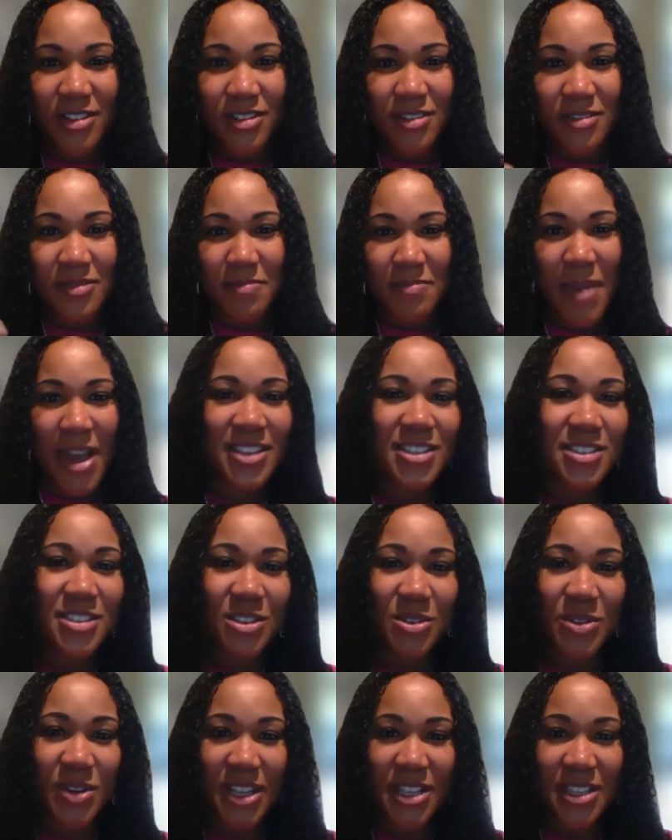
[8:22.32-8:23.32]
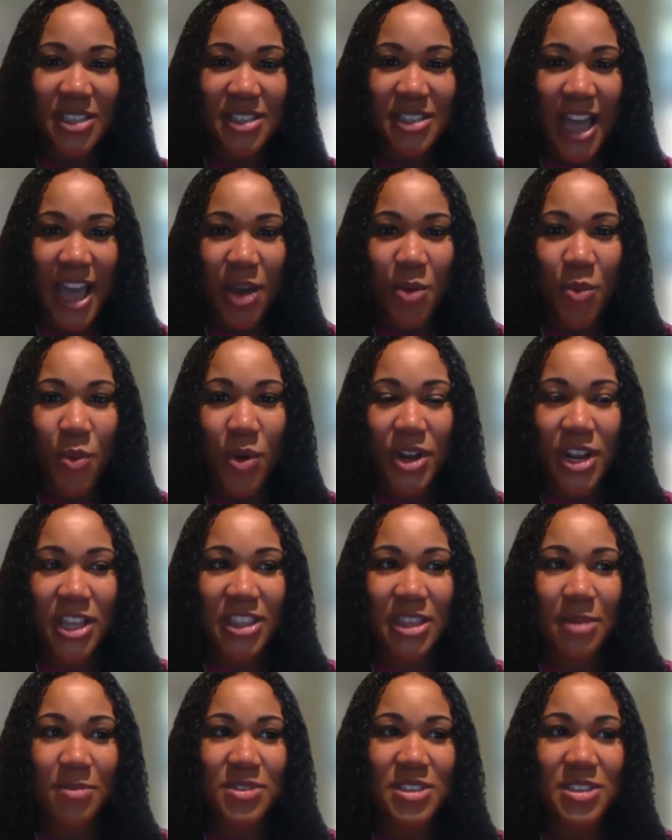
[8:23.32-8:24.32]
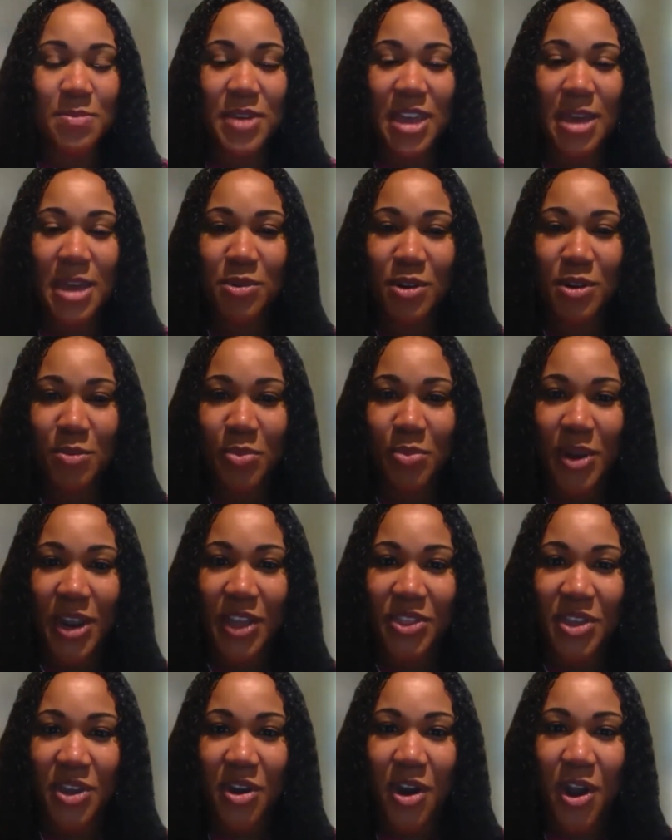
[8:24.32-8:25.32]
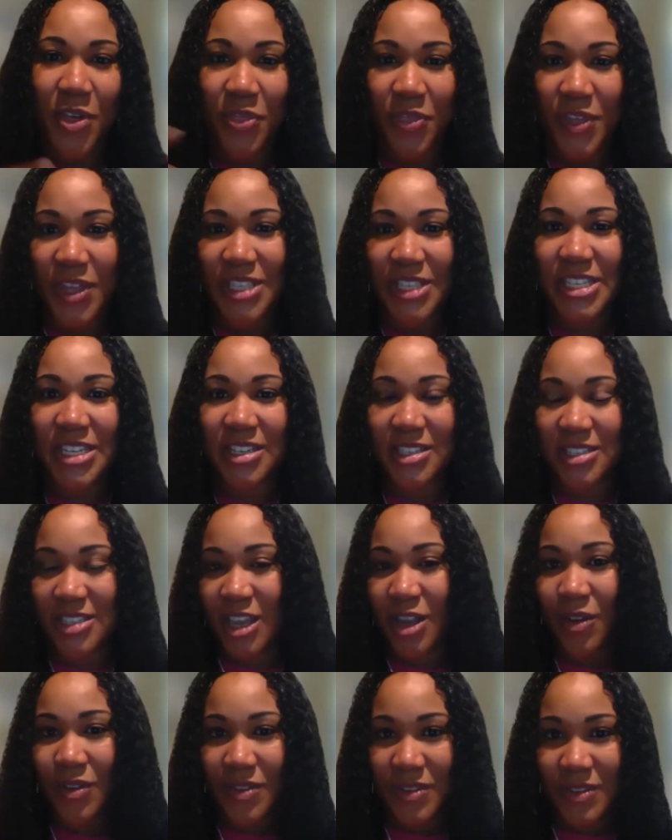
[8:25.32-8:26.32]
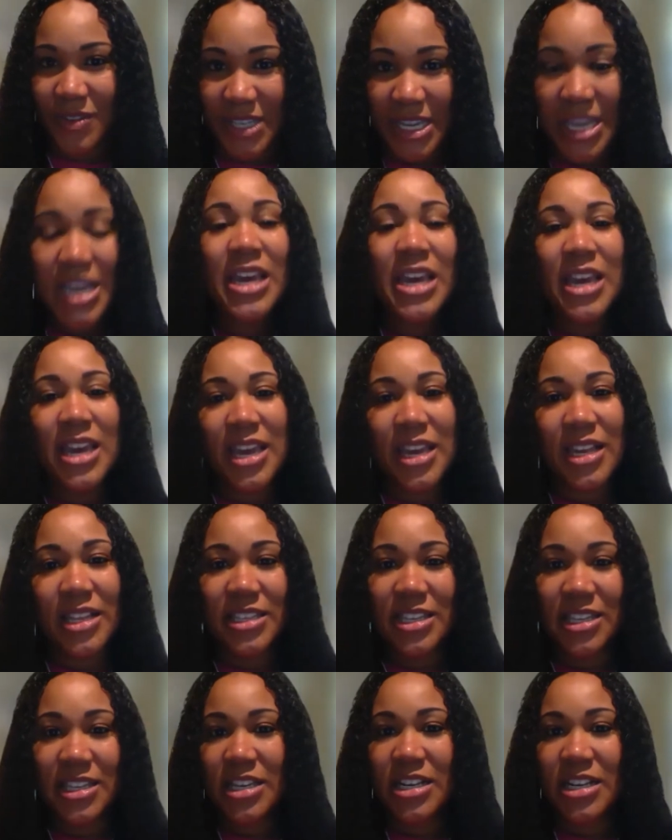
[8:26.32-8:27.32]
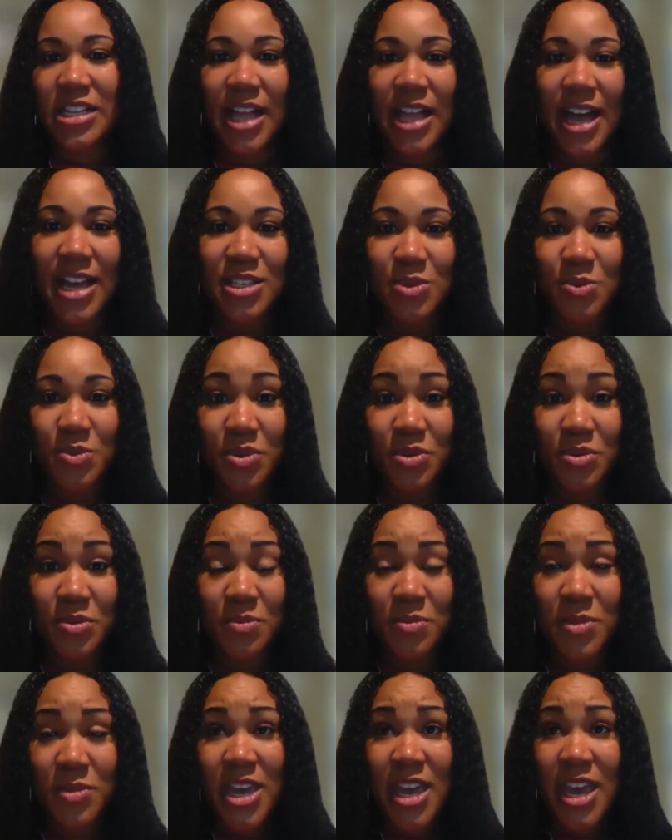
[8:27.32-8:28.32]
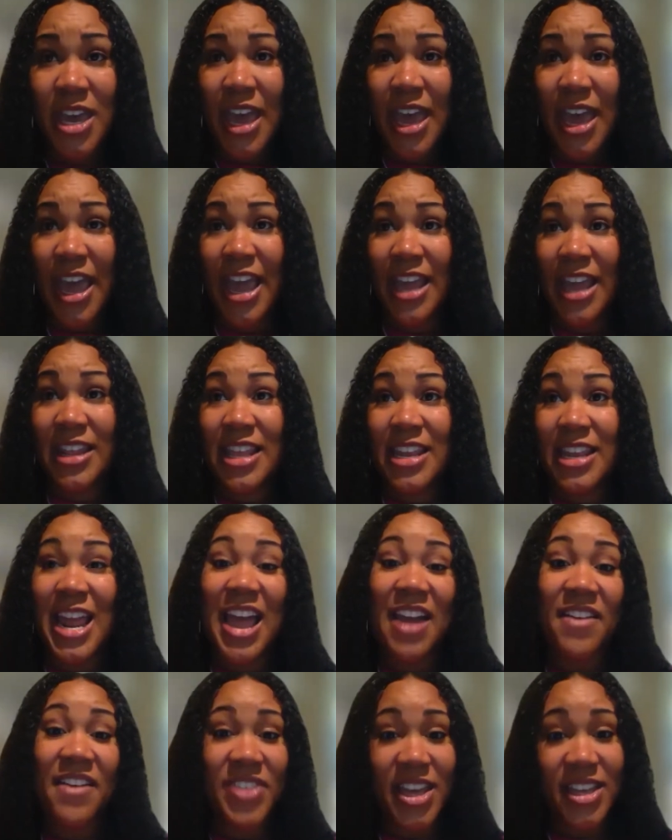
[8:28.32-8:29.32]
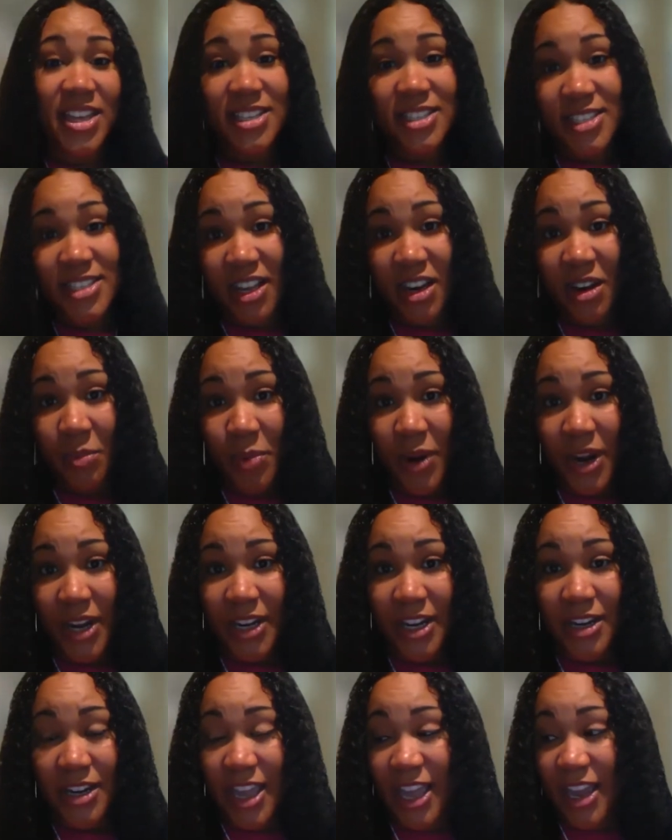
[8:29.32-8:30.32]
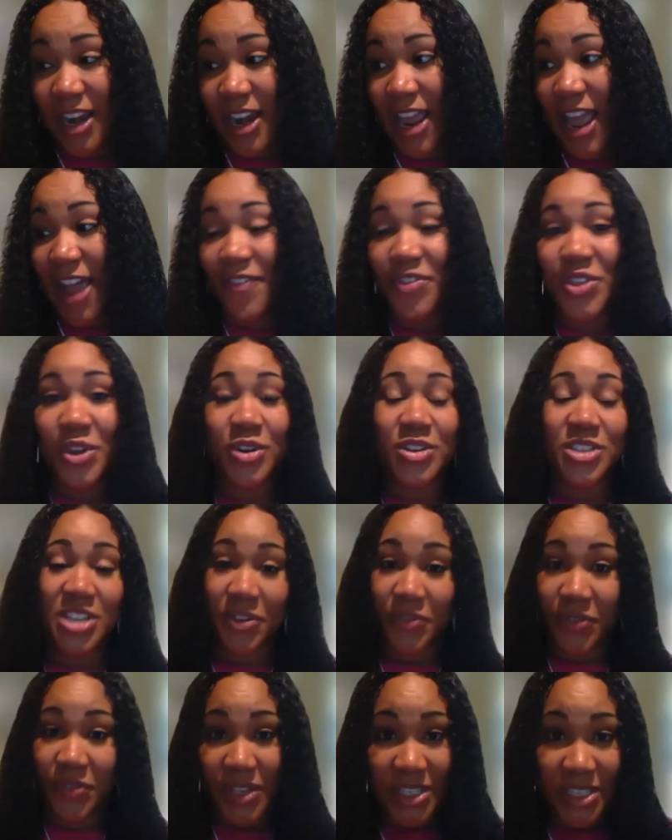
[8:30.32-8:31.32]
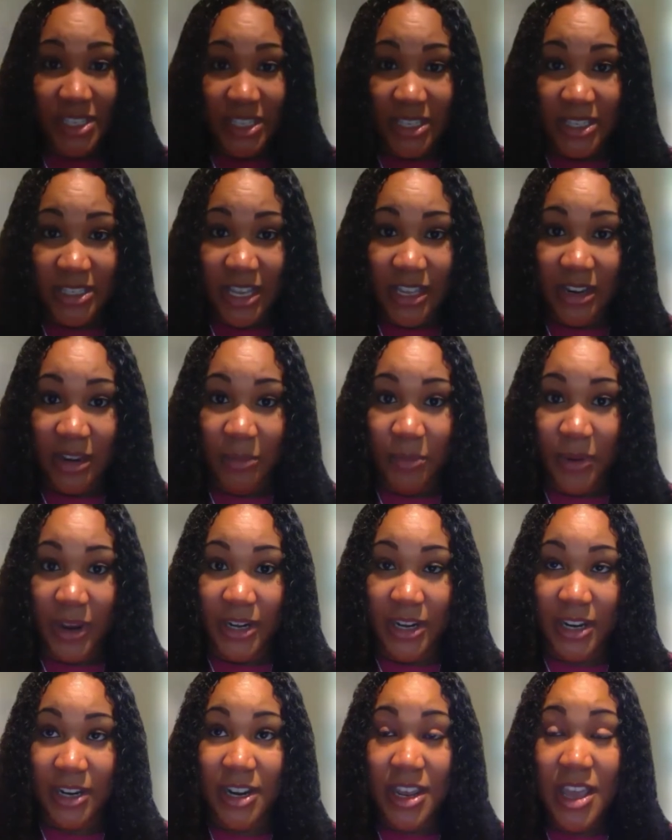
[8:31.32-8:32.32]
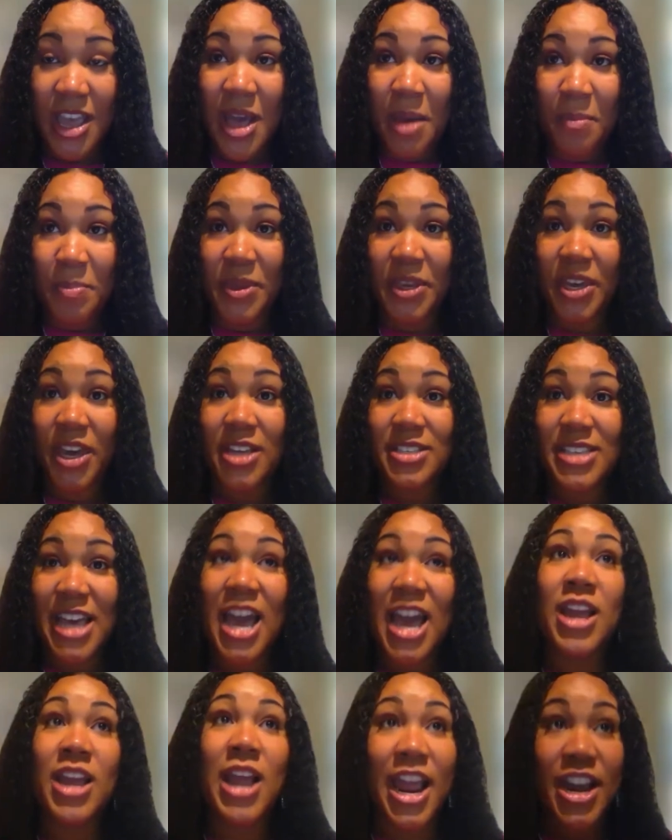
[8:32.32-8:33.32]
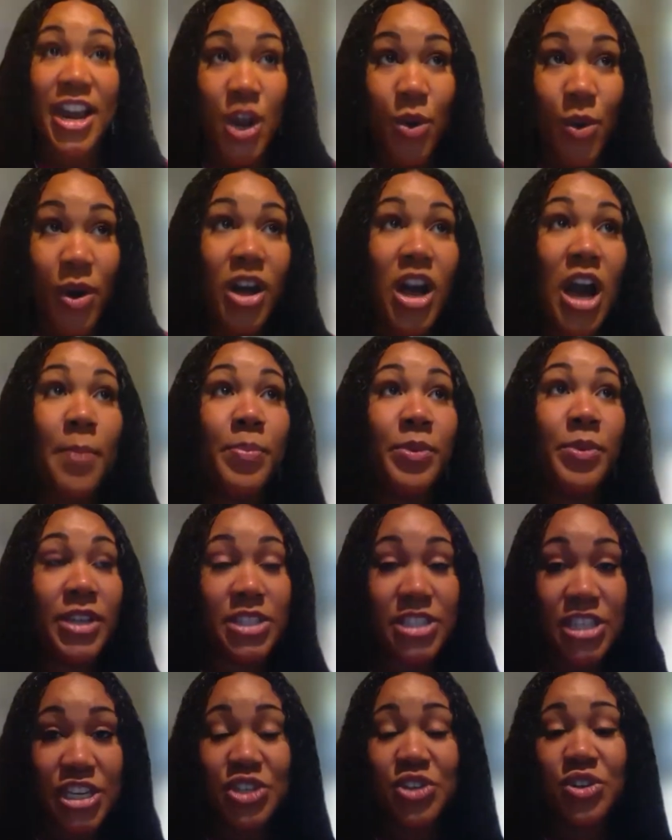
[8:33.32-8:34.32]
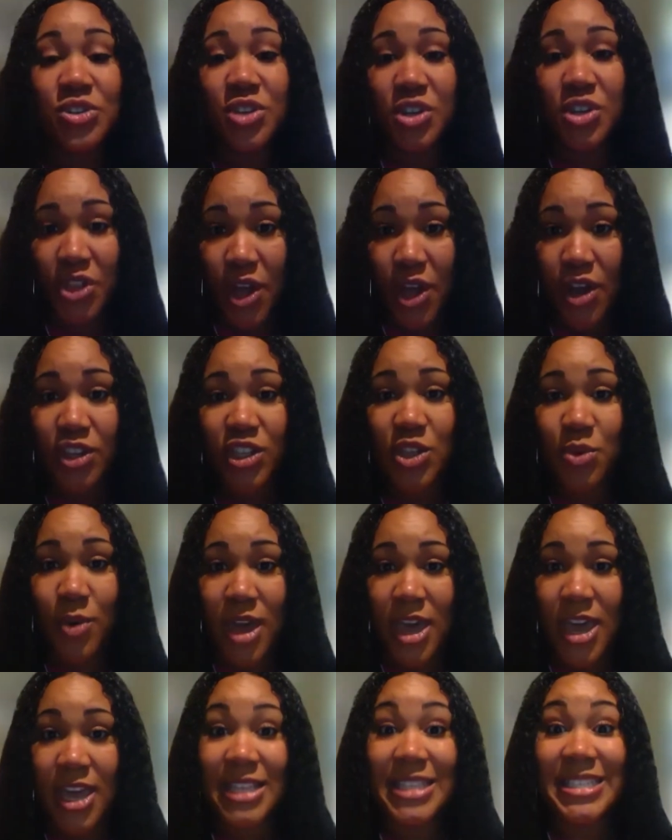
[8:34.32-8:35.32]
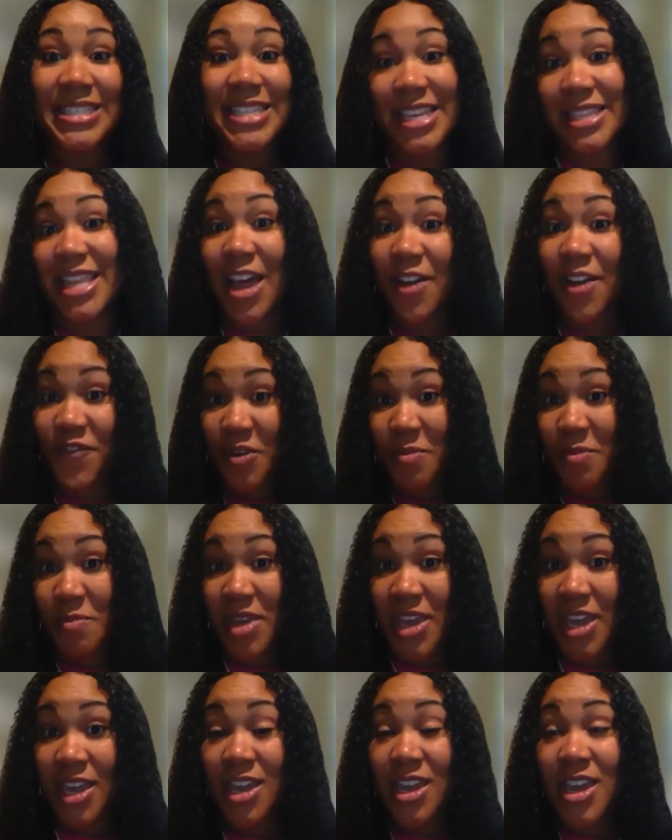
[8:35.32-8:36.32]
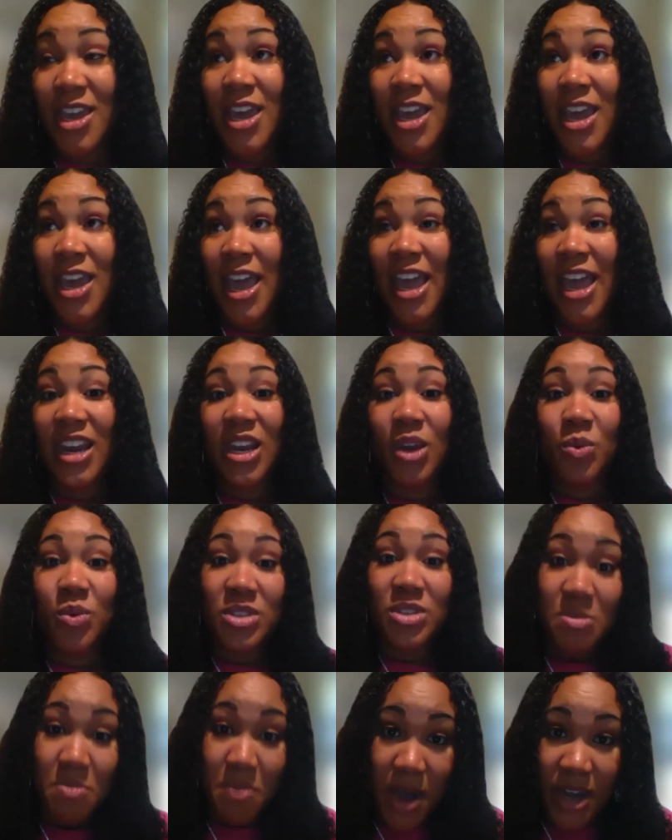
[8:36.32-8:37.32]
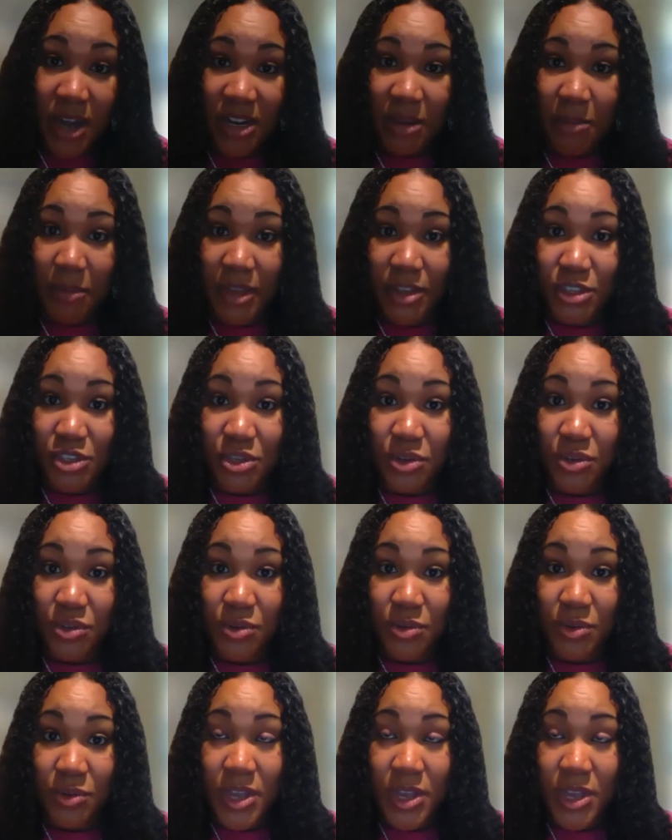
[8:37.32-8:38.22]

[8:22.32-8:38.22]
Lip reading: my students. I wanted them to be able to bring their authentic selves into the classroom and then have that celebrated and have their differences celebrated. Because I know a couple of teachers along the way did that for me, and it was monumental.